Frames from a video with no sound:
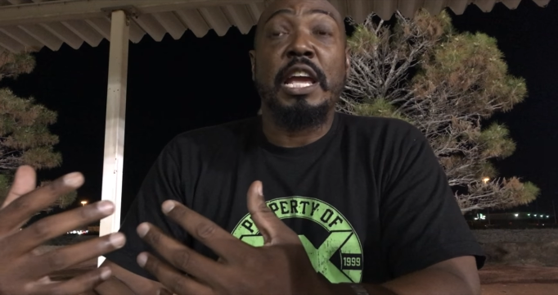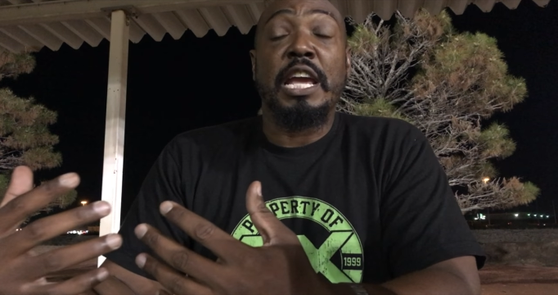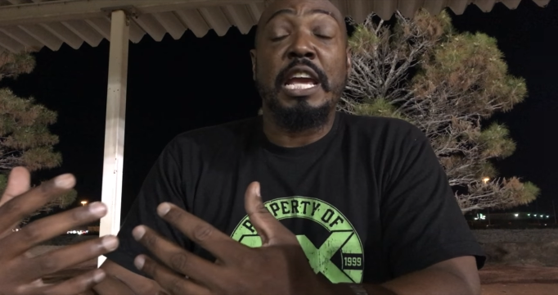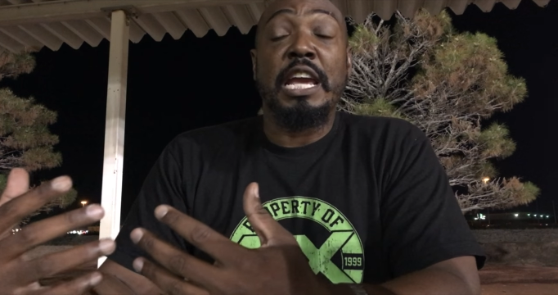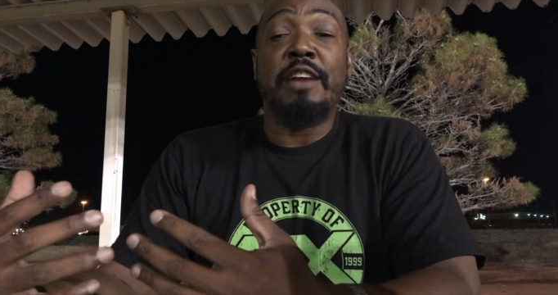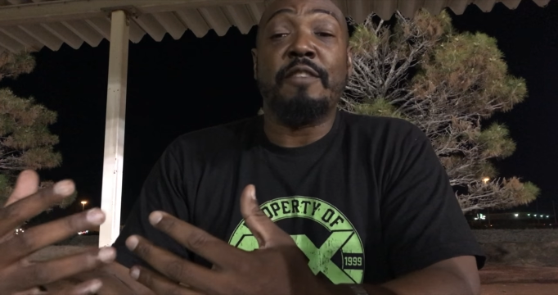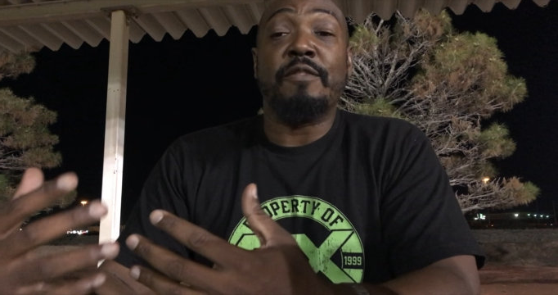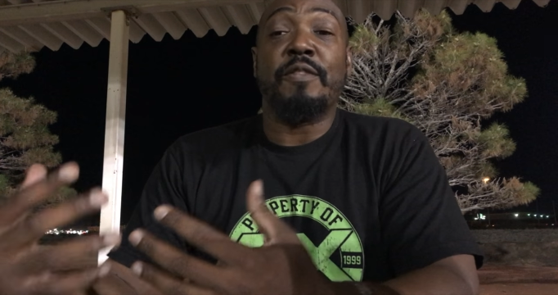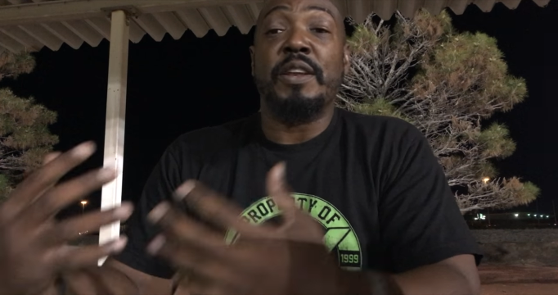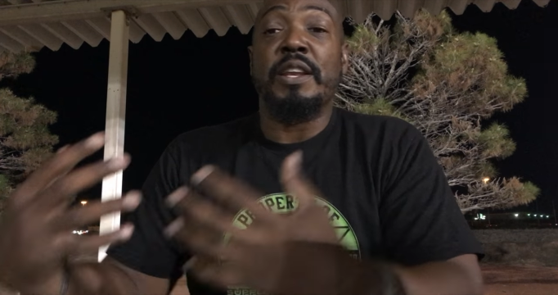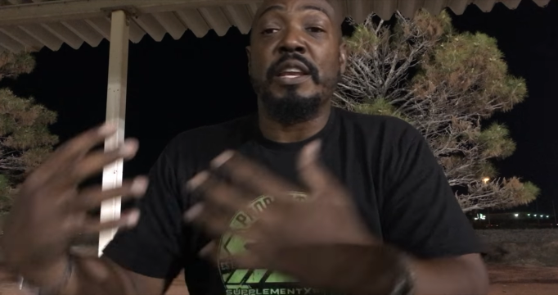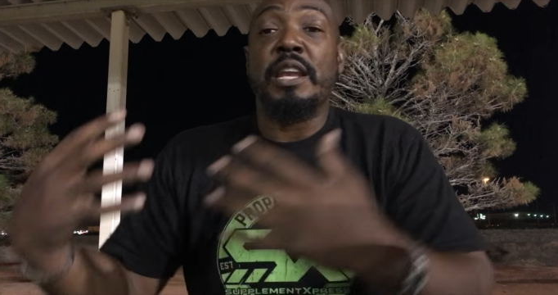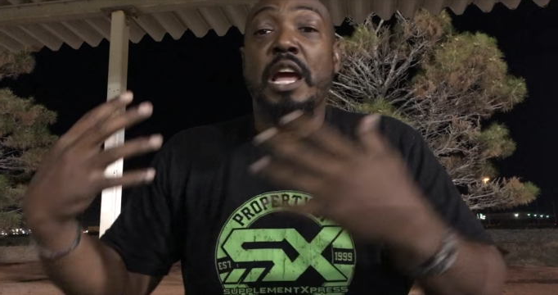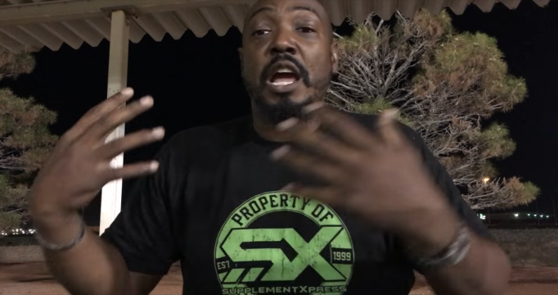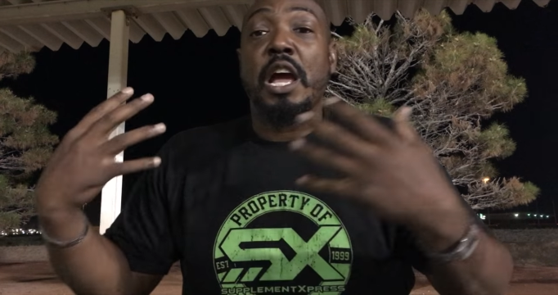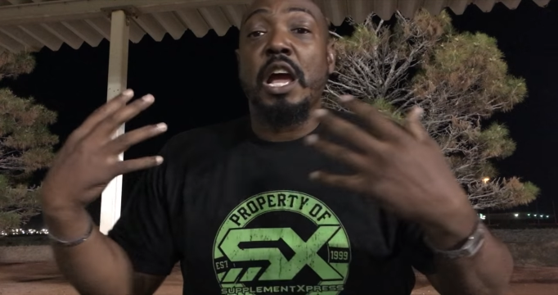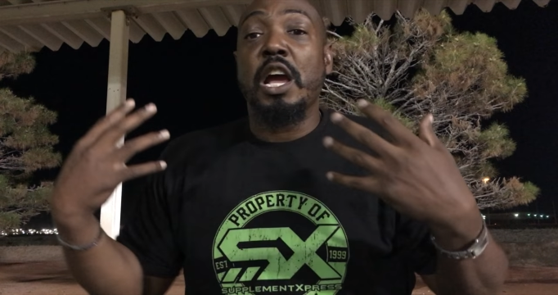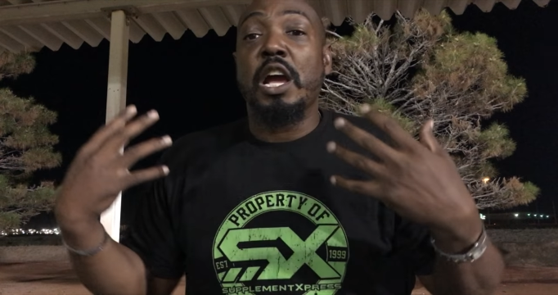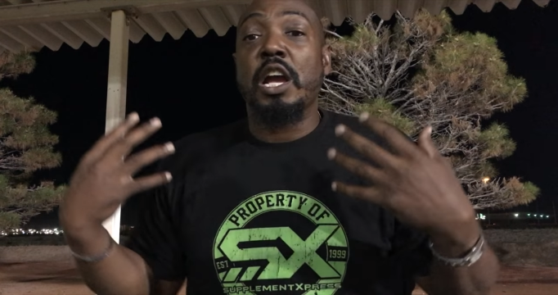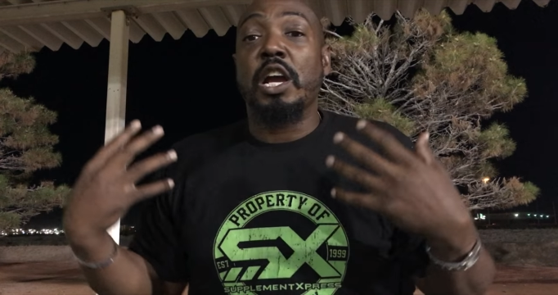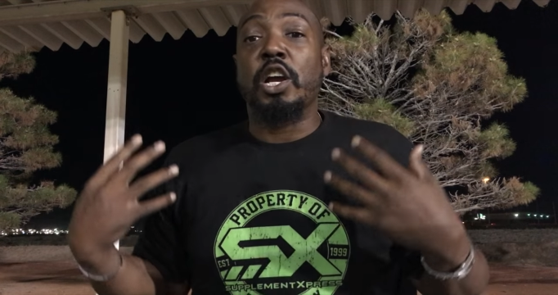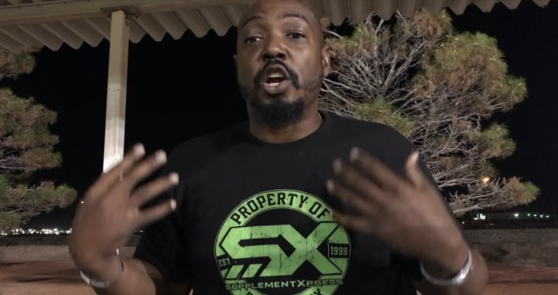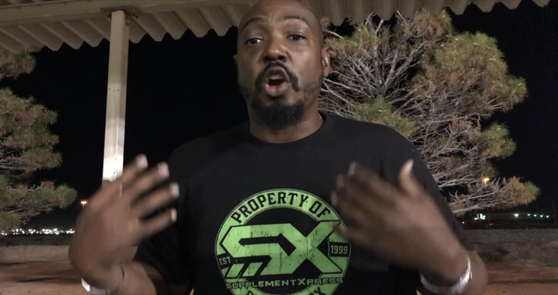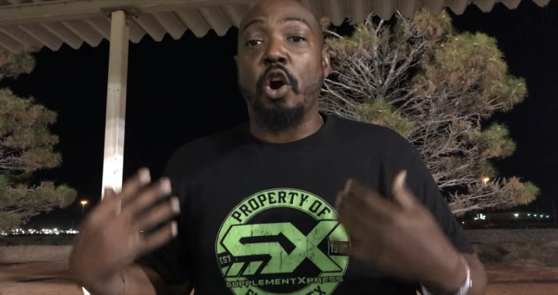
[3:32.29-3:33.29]
even
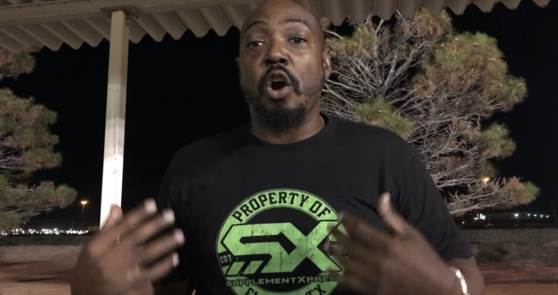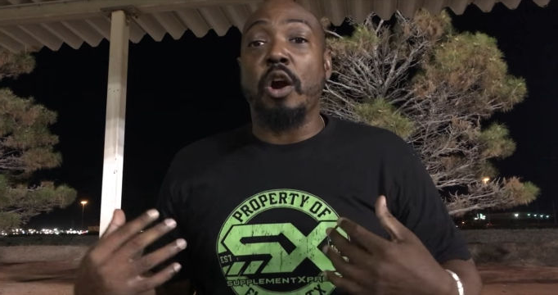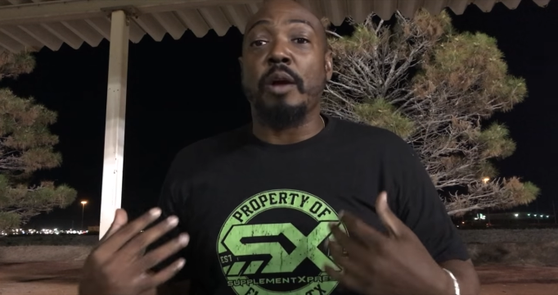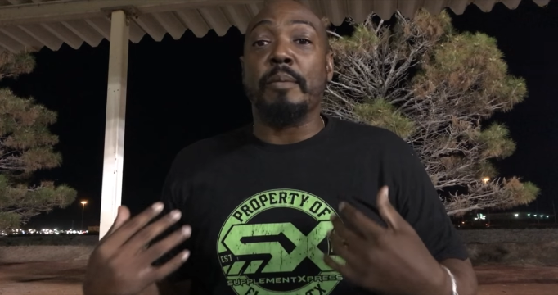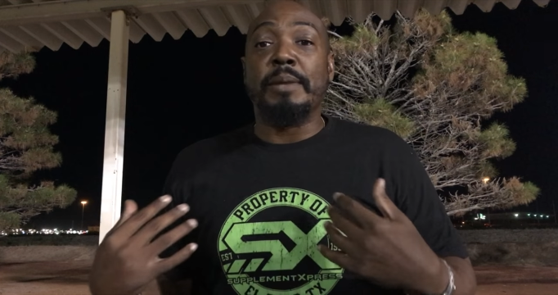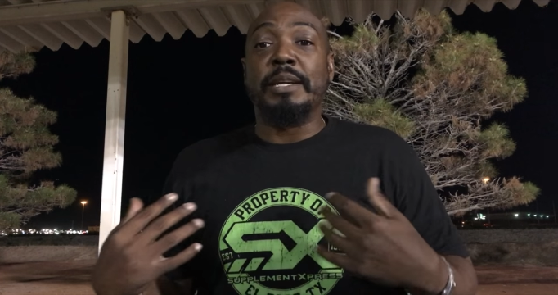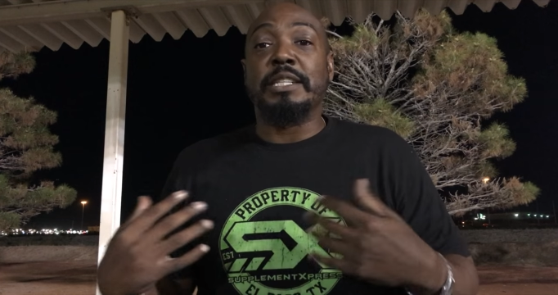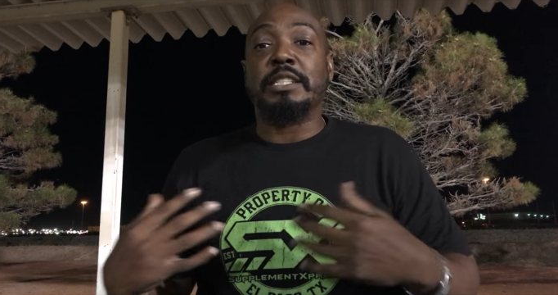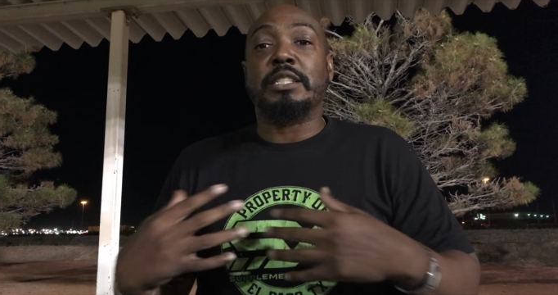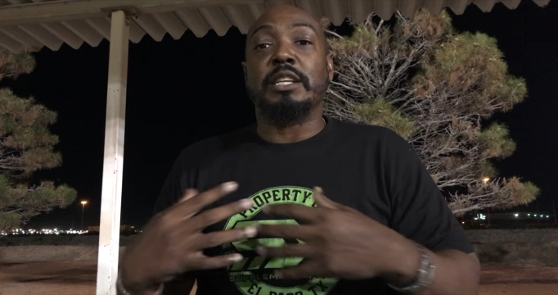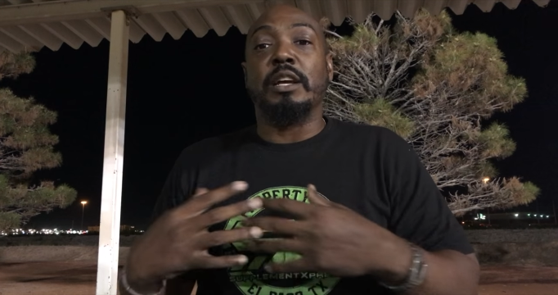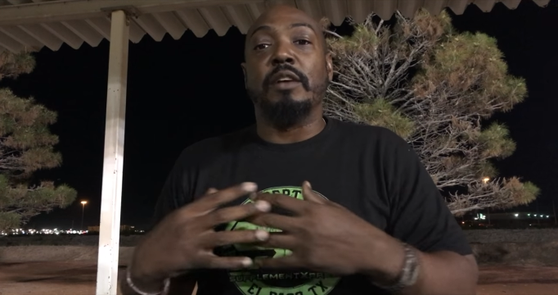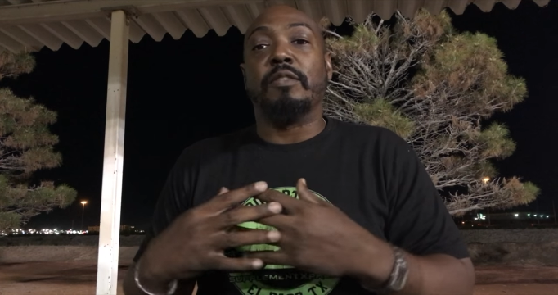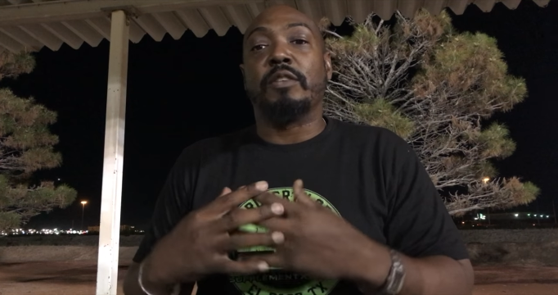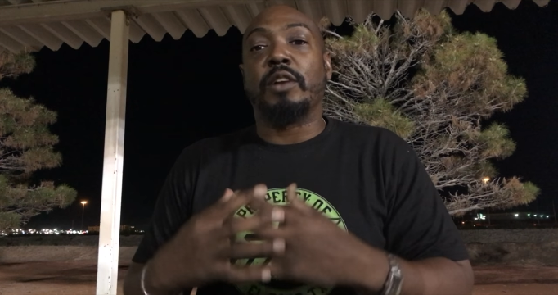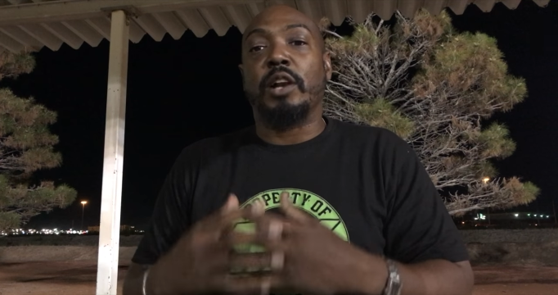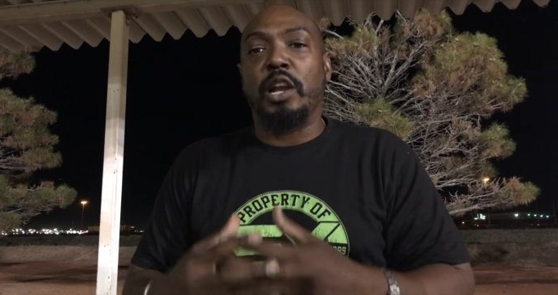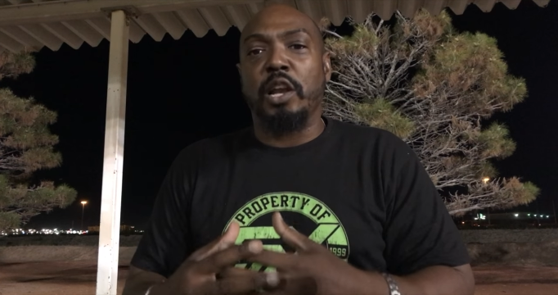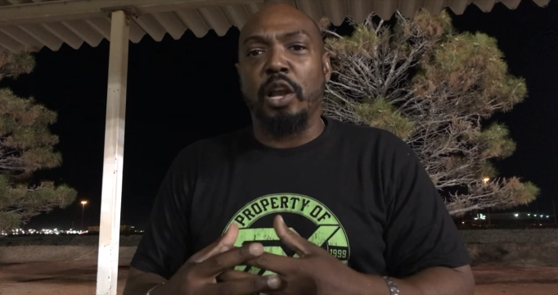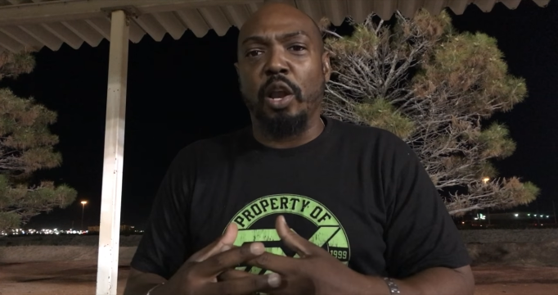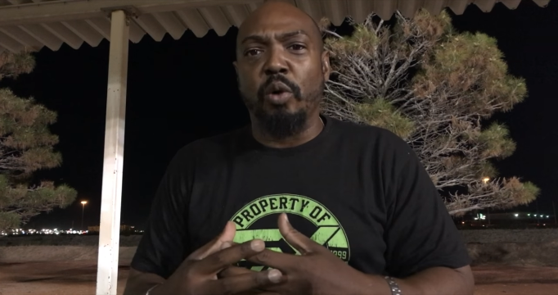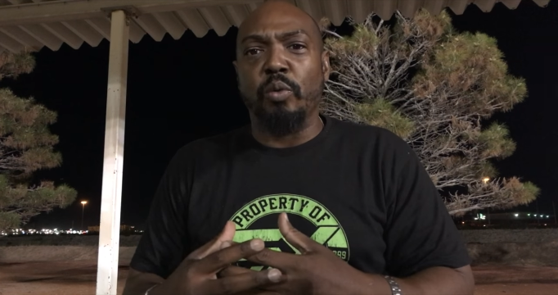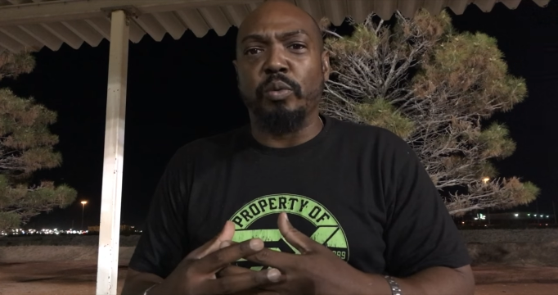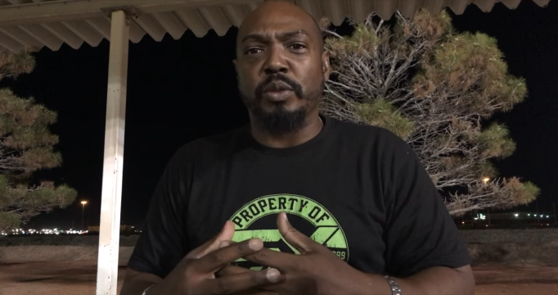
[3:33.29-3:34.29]
garments of
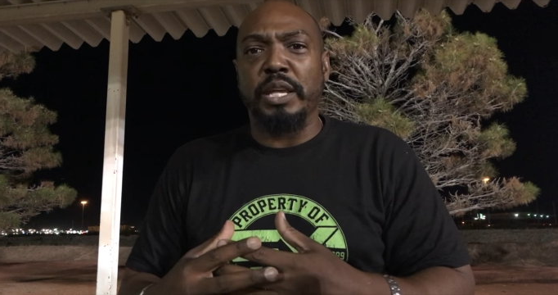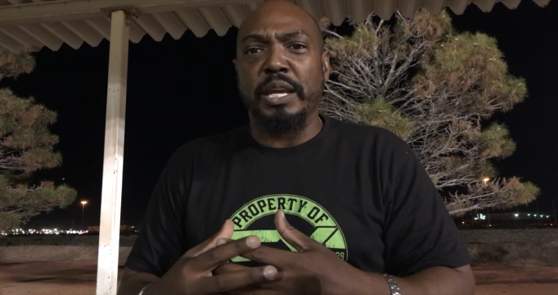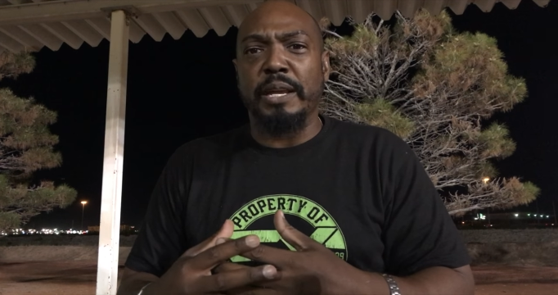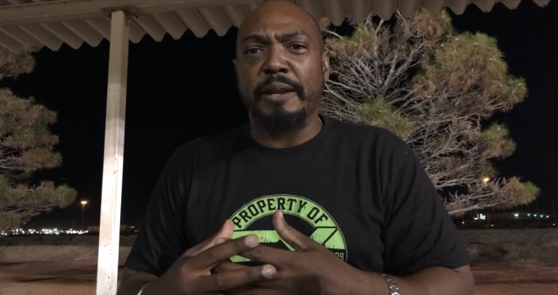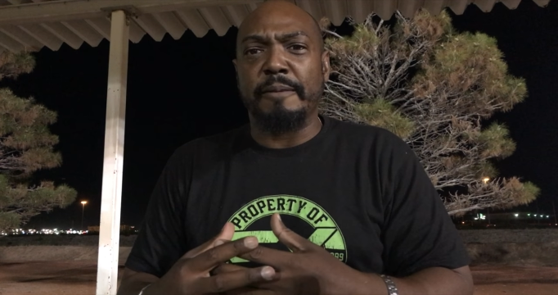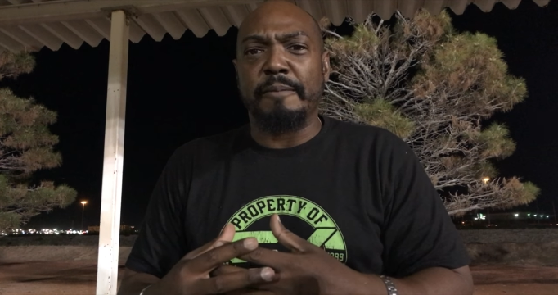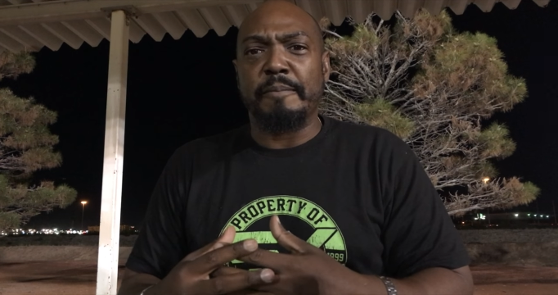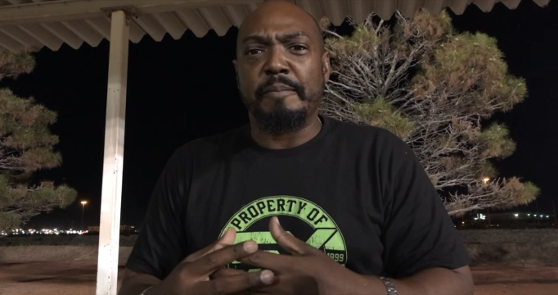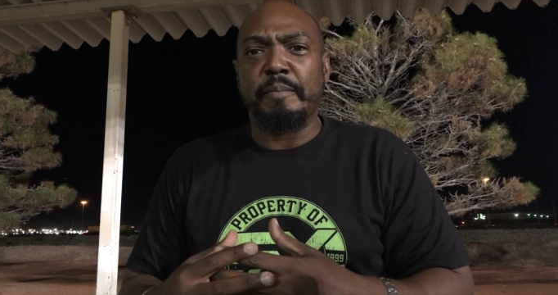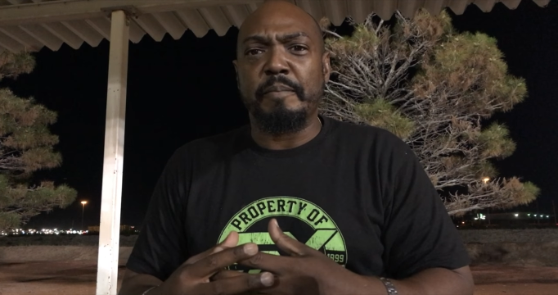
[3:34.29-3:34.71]
clothing.